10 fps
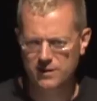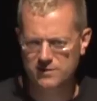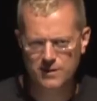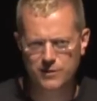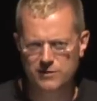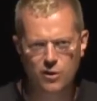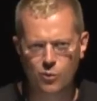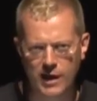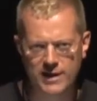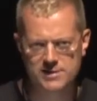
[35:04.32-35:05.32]
stuff that's got
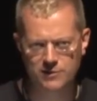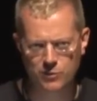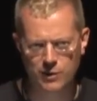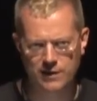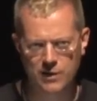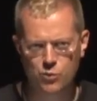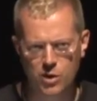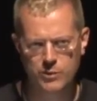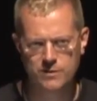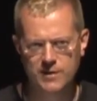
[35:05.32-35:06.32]
wires everywhere. They
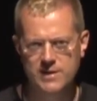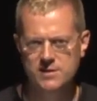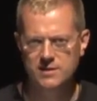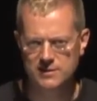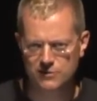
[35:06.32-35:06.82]
want to invest in these